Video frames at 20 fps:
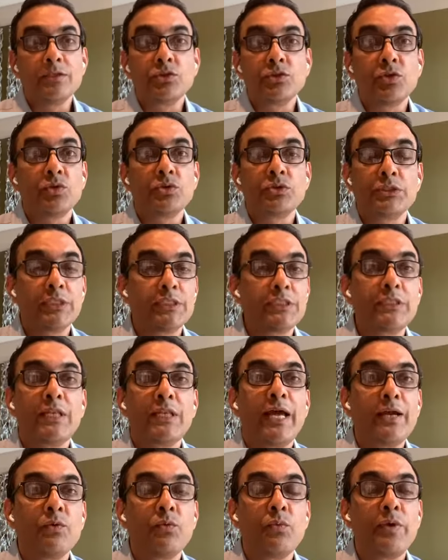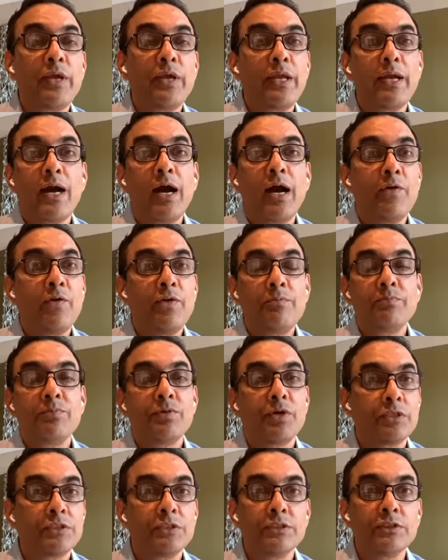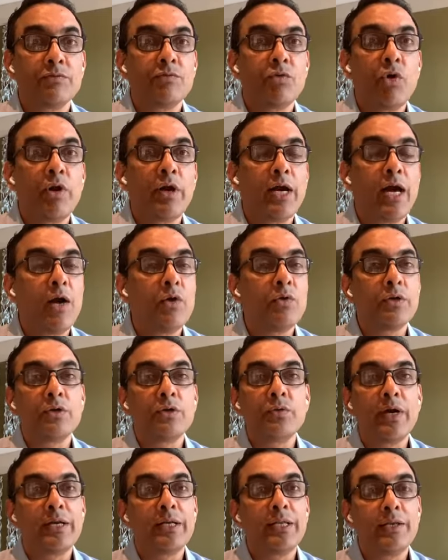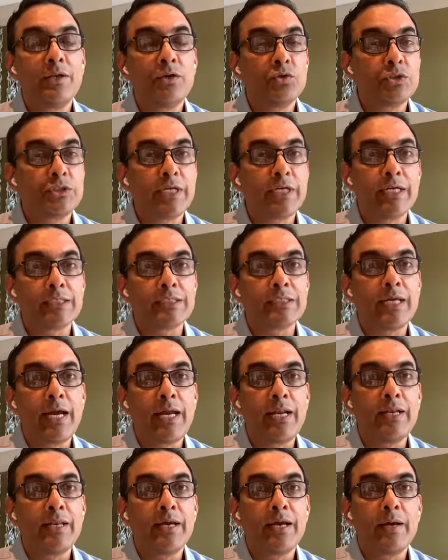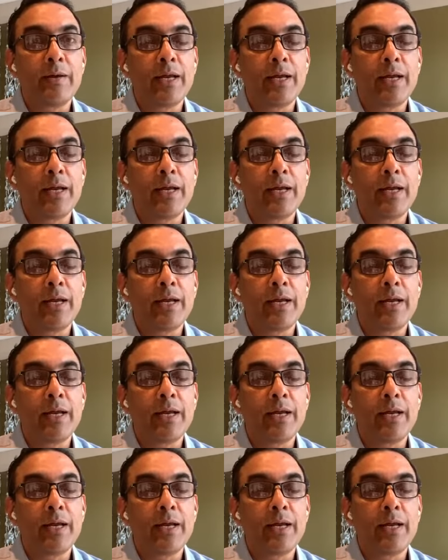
And so just like we are in process of going out and writing new checks and